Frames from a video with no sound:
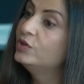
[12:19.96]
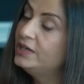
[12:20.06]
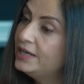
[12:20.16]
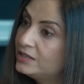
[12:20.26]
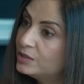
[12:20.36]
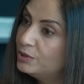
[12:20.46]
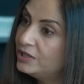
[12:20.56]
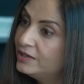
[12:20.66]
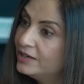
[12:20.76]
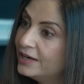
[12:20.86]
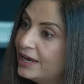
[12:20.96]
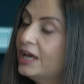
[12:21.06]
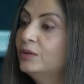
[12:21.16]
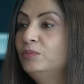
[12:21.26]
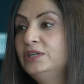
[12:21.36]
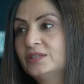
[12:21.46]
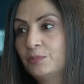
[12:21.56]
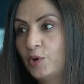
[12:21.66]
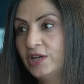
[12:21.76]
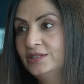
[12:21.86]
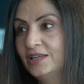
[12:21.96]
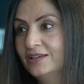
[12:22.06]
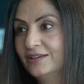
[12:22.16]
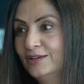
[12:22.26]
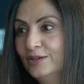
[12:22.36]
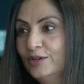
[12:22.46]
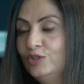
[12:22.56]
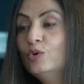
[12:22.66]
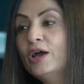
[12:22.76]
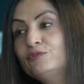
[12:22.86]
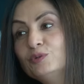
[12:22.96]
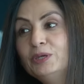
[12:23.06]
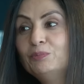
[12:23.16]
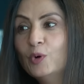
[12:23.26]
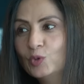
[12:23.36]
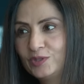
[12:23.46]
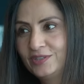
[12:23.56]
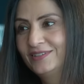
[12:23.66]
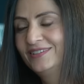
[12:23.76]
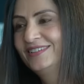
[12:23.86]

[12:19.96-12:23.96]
relatable and be surprising. You have to be both.